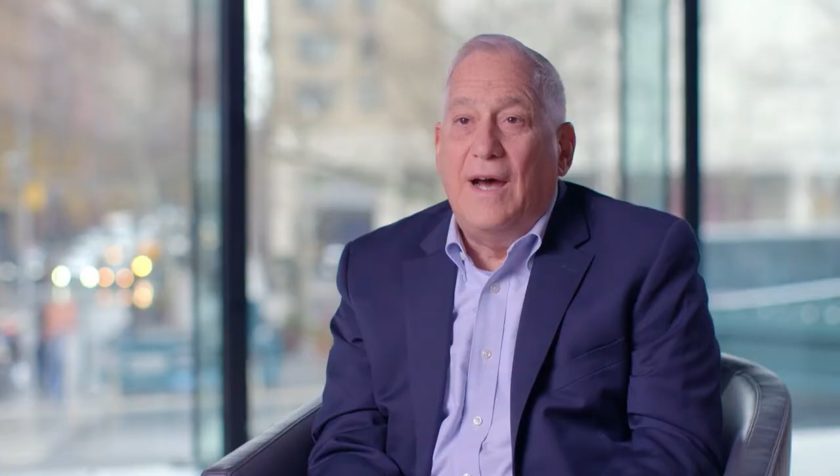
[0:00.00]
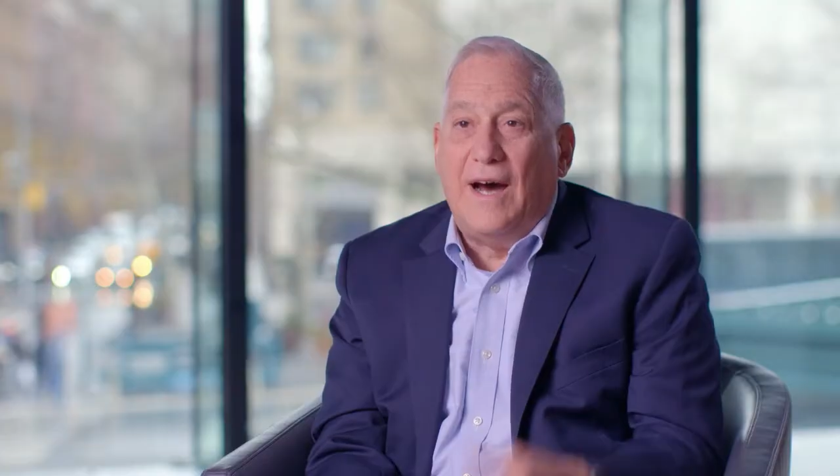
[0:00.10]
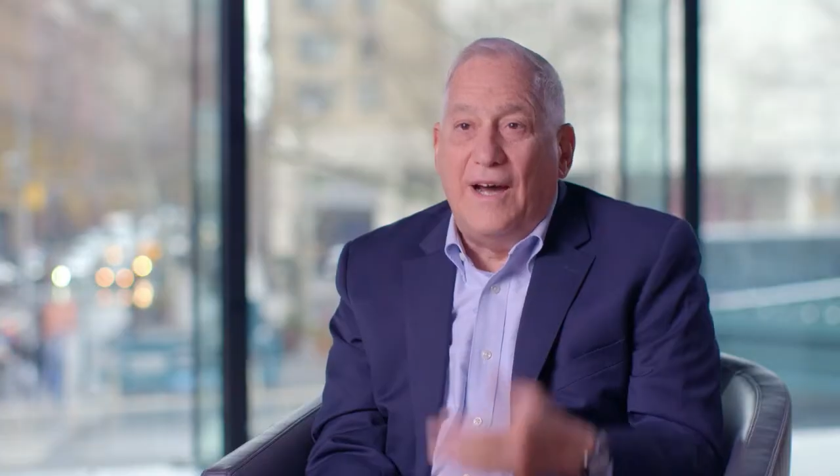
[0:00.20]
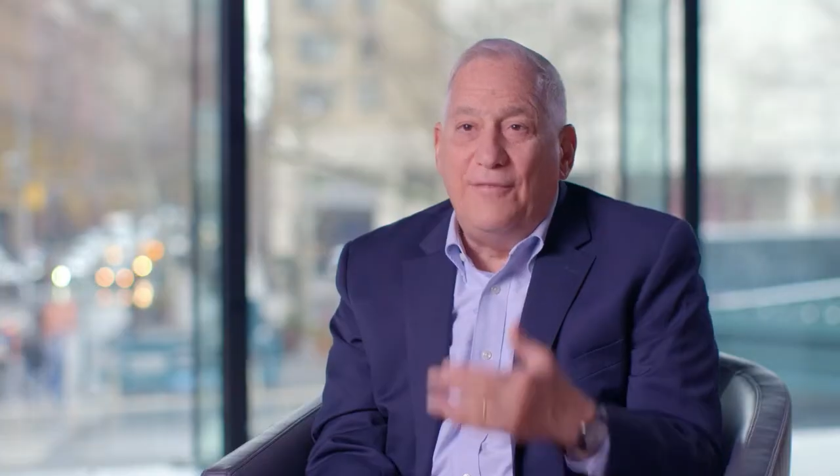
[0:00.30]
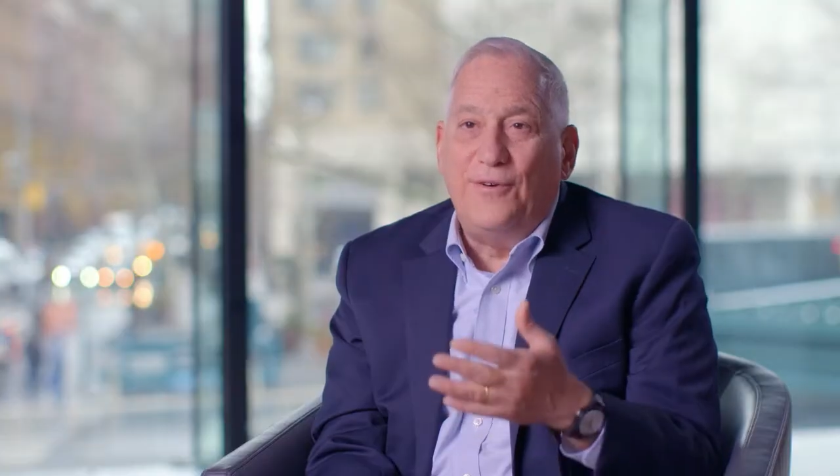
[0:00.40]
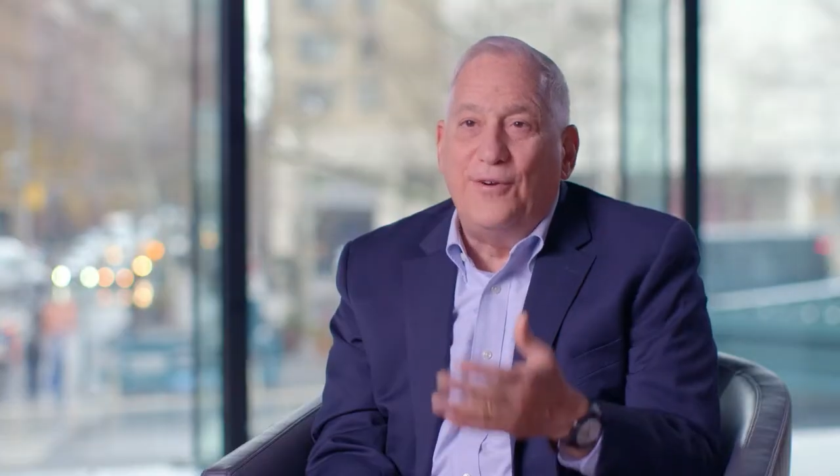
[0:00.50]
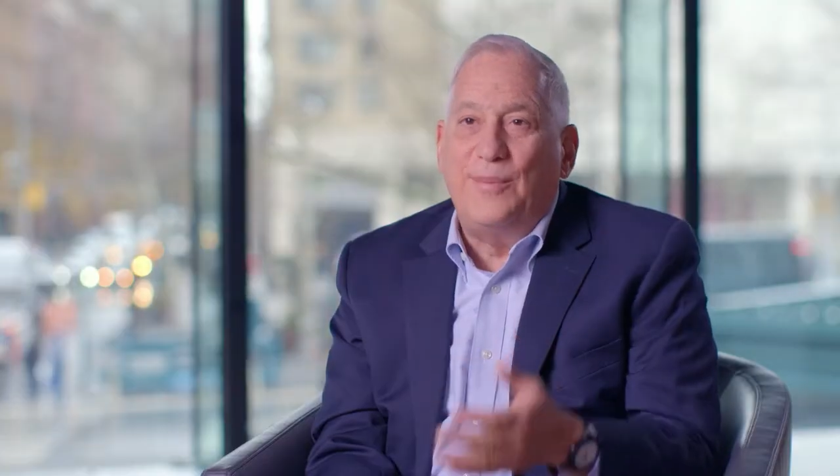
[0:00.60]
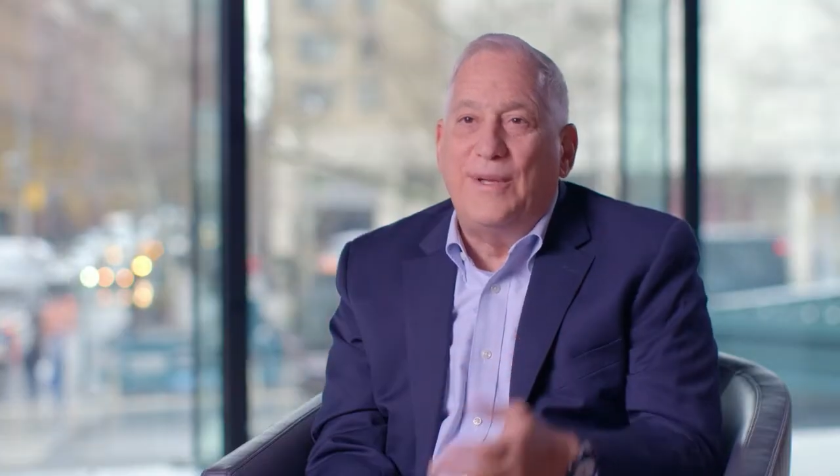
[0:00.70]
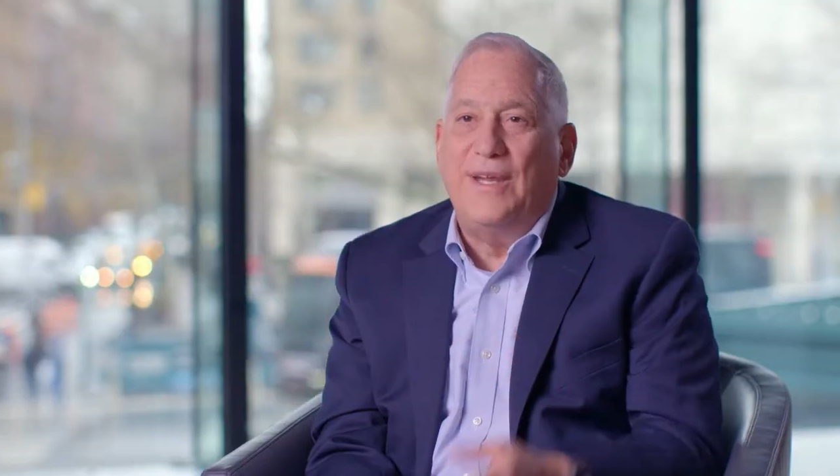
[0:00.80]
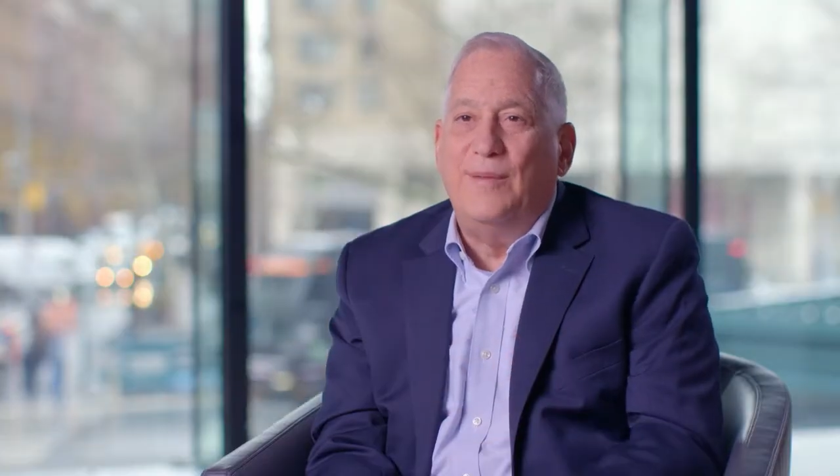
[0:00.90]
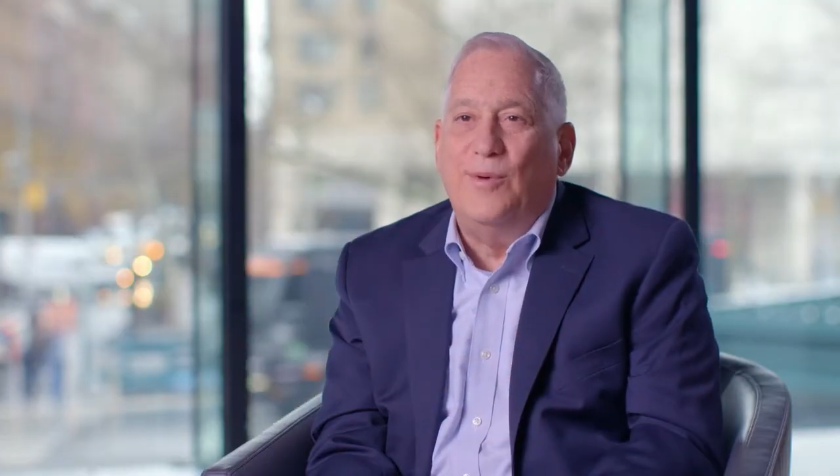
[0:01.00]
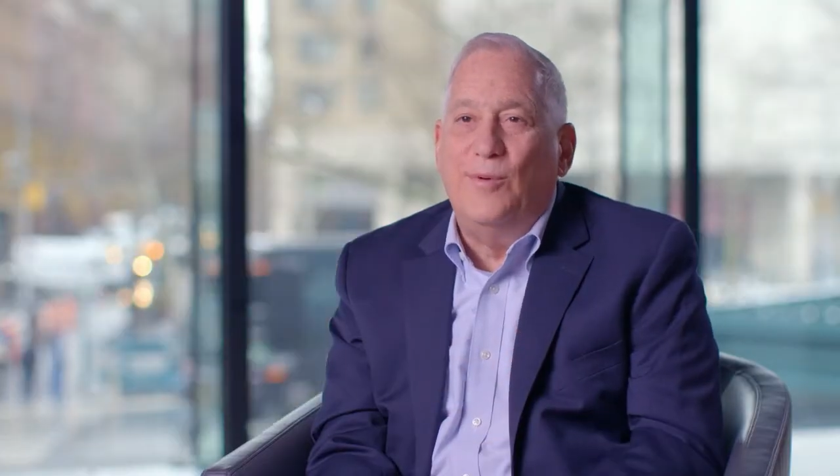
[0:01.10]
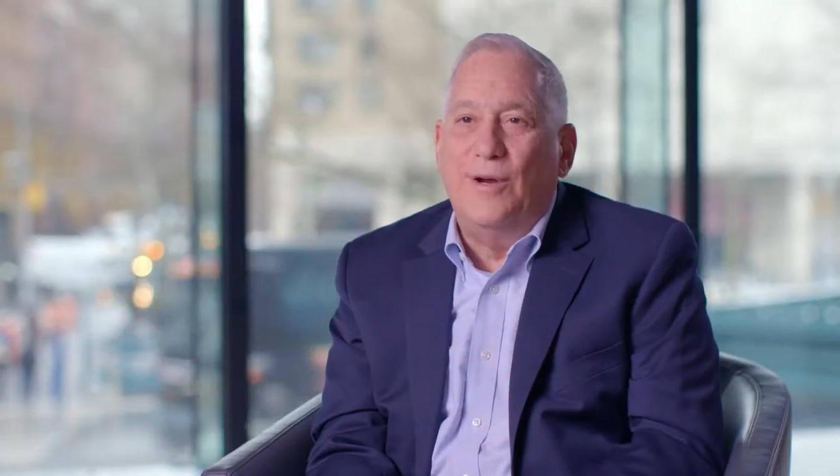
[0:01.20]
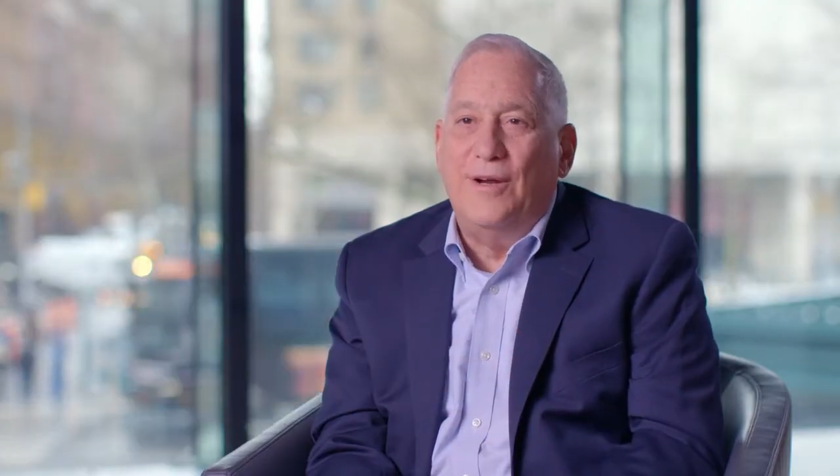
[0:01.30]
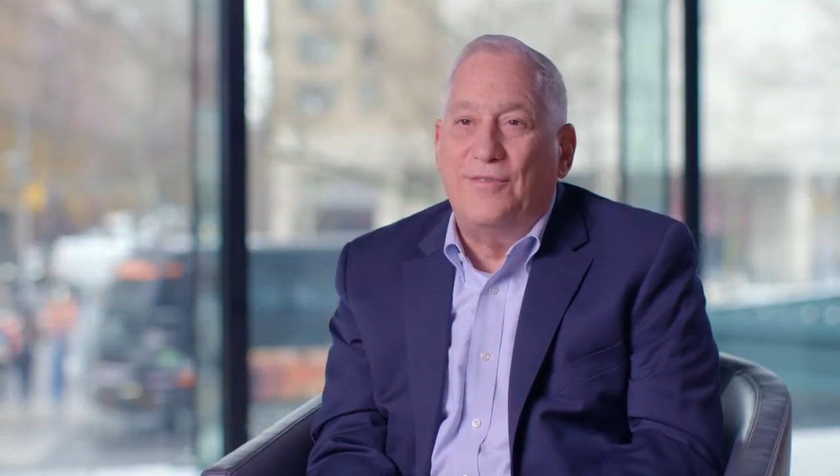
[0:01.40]
I first became
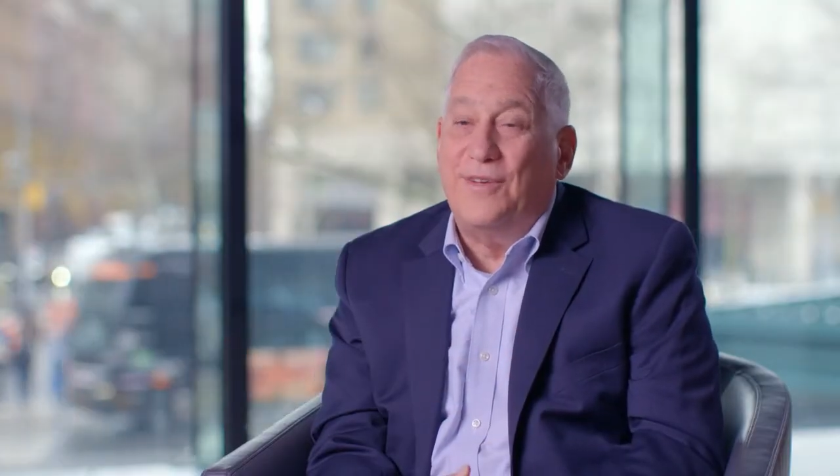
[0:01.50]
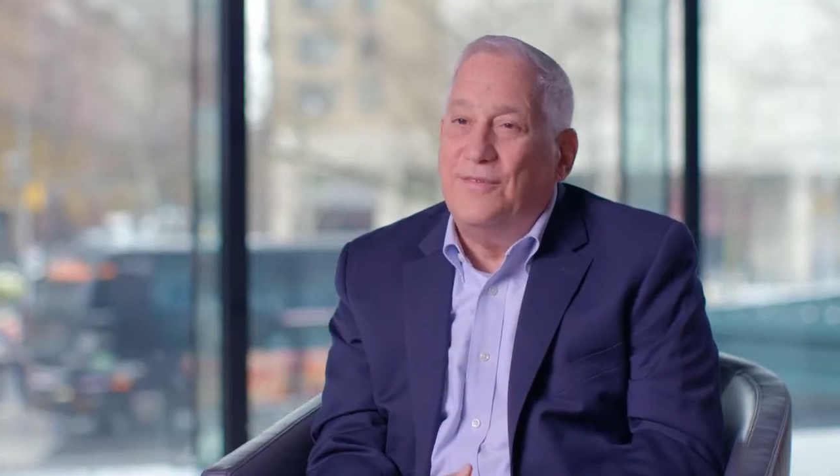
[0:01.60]
aware of